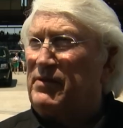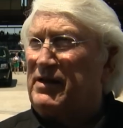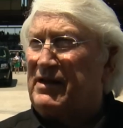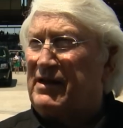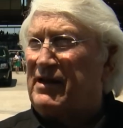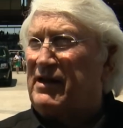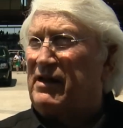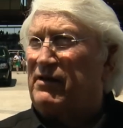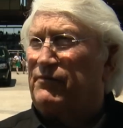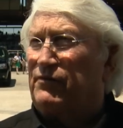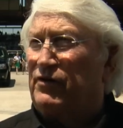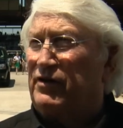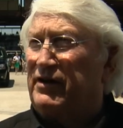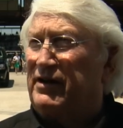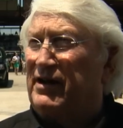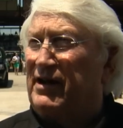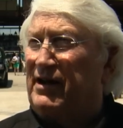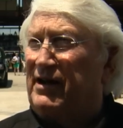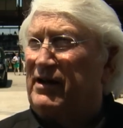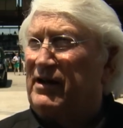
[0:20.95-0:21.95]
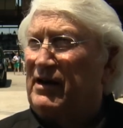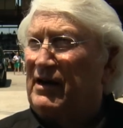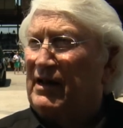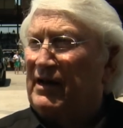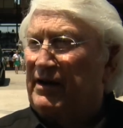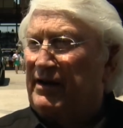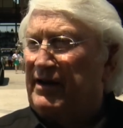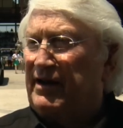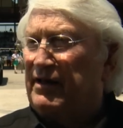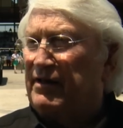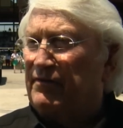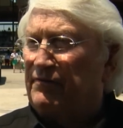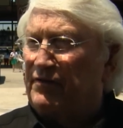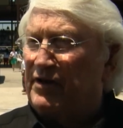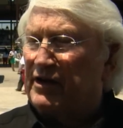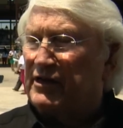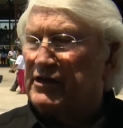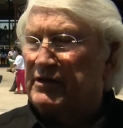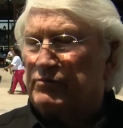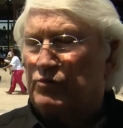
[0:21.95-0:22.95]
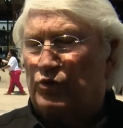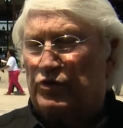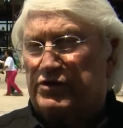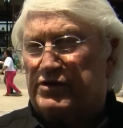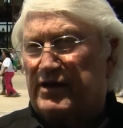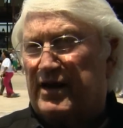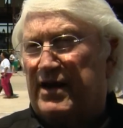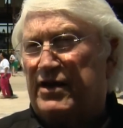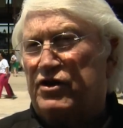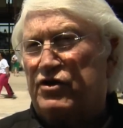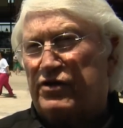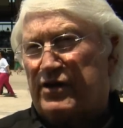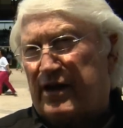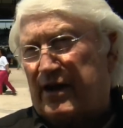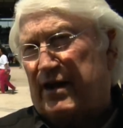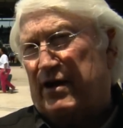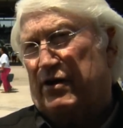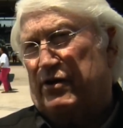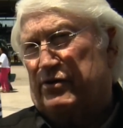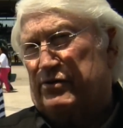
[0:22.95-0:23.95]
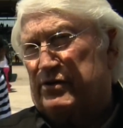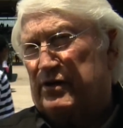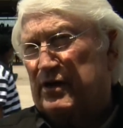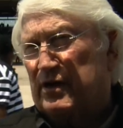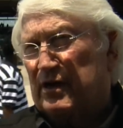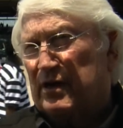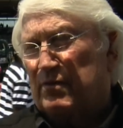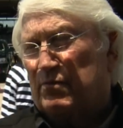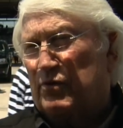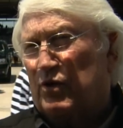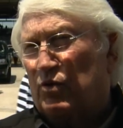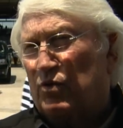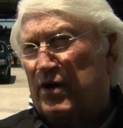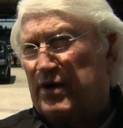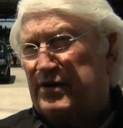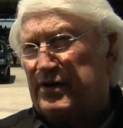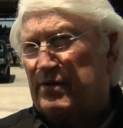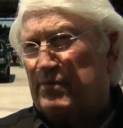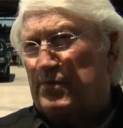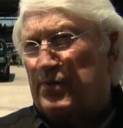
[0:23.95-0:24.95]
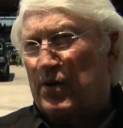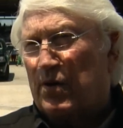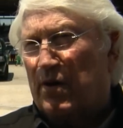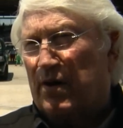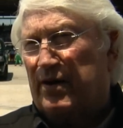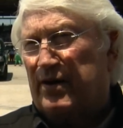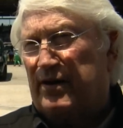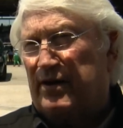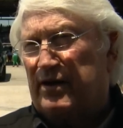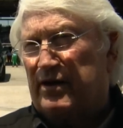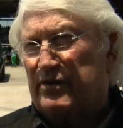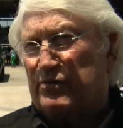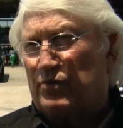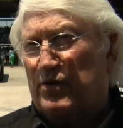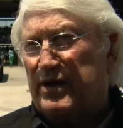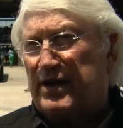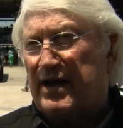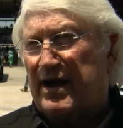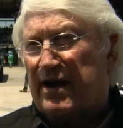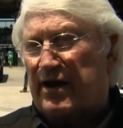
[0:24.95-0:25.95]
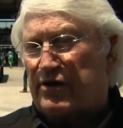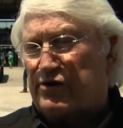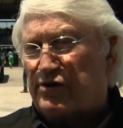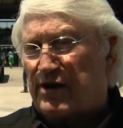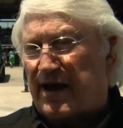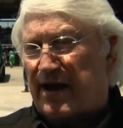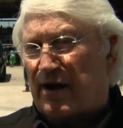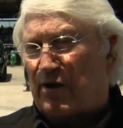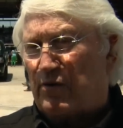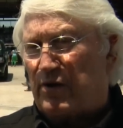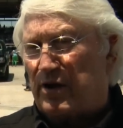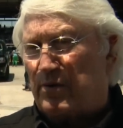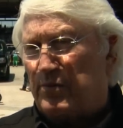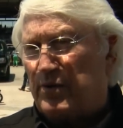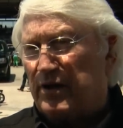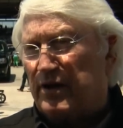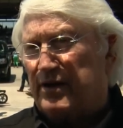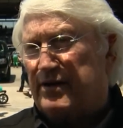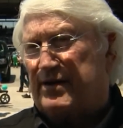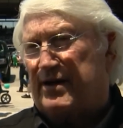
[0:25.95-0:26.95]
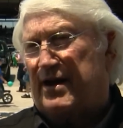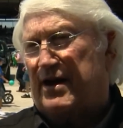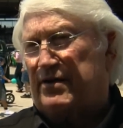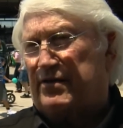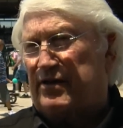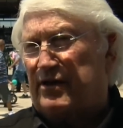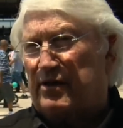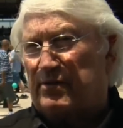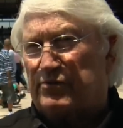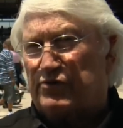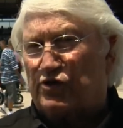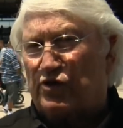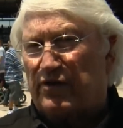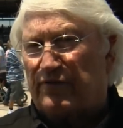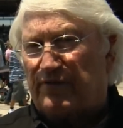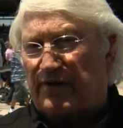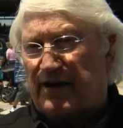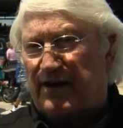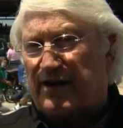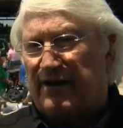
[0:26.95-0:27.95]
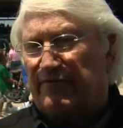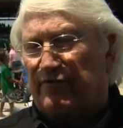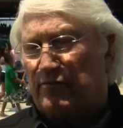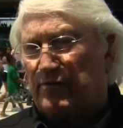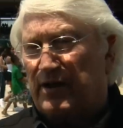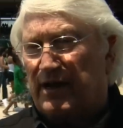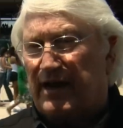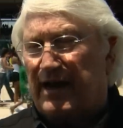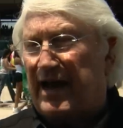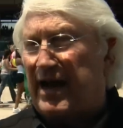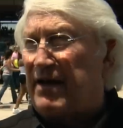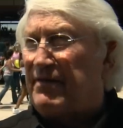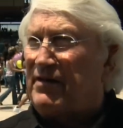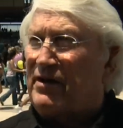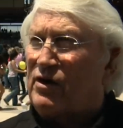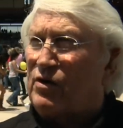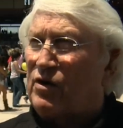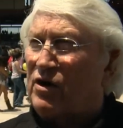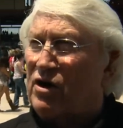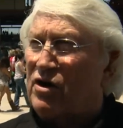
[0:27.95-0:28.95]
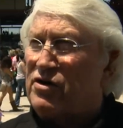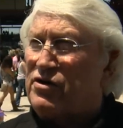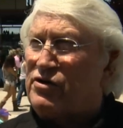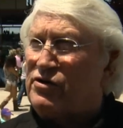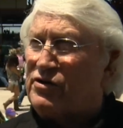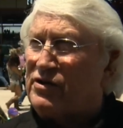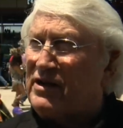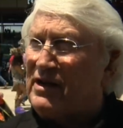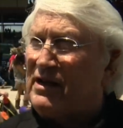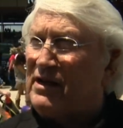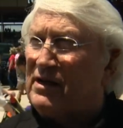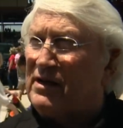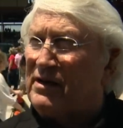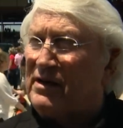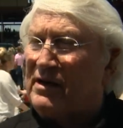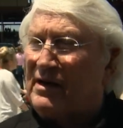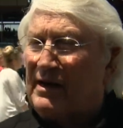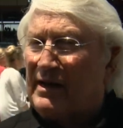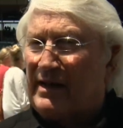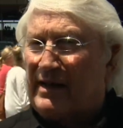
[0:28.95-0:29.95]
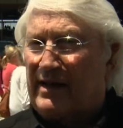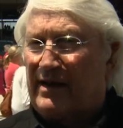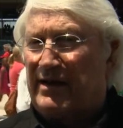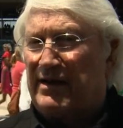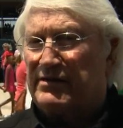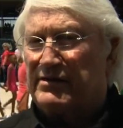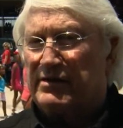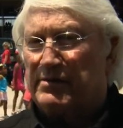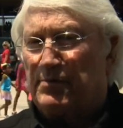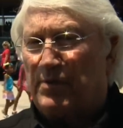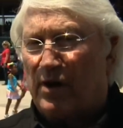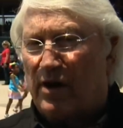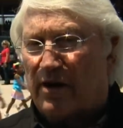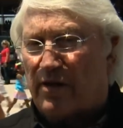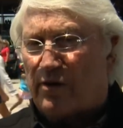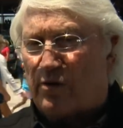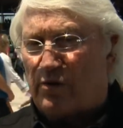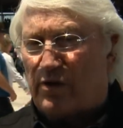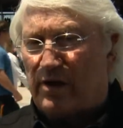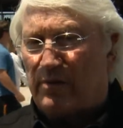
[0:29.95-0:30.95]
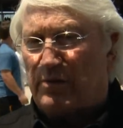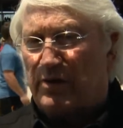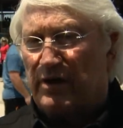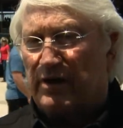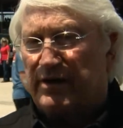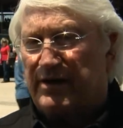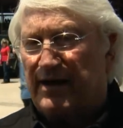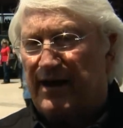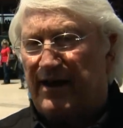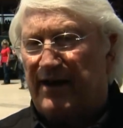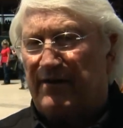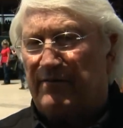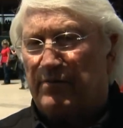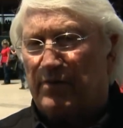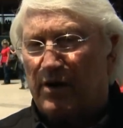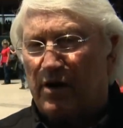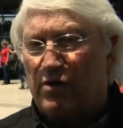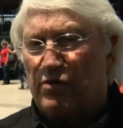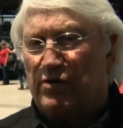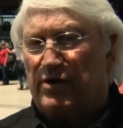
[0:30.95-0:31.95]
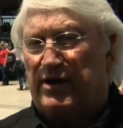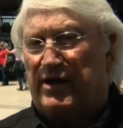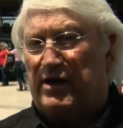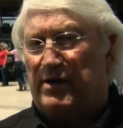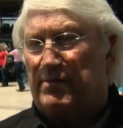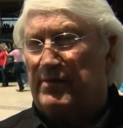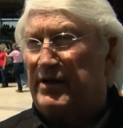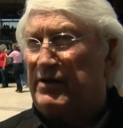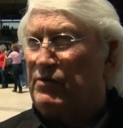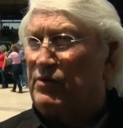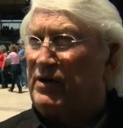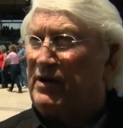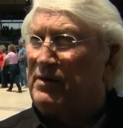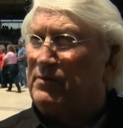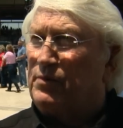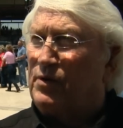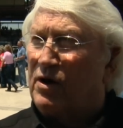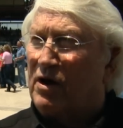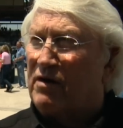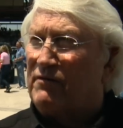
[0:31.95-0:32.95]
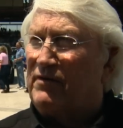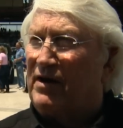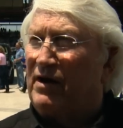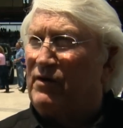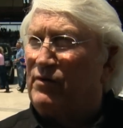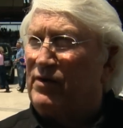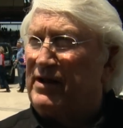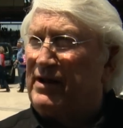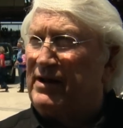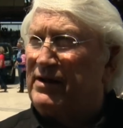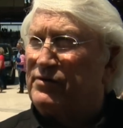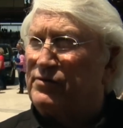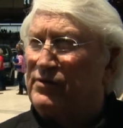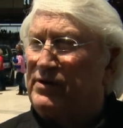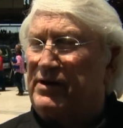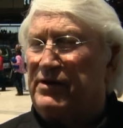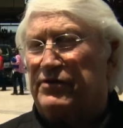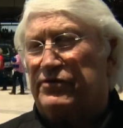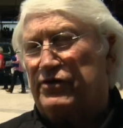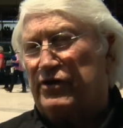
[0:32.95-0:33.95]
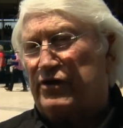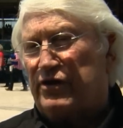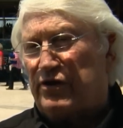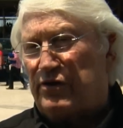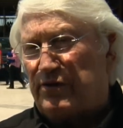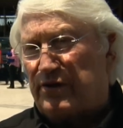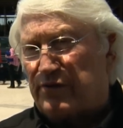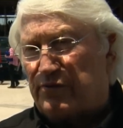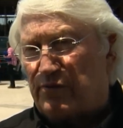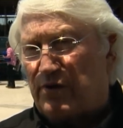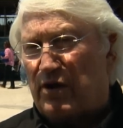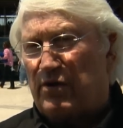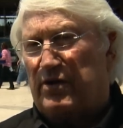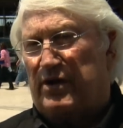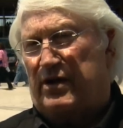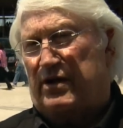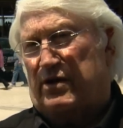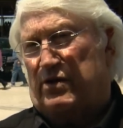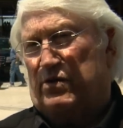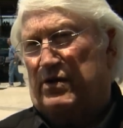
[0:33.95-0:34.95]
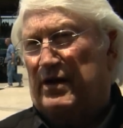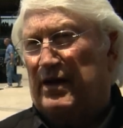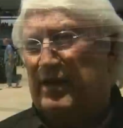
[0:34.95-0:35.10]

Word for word: be king for a day. Now the victim would say, who cares? But what's important is we got to try to rehabilitate them so if any of them get out, they don't hurt you again. And this is part of the rehabilitative program and, and part of our reentry is to do this rodeo.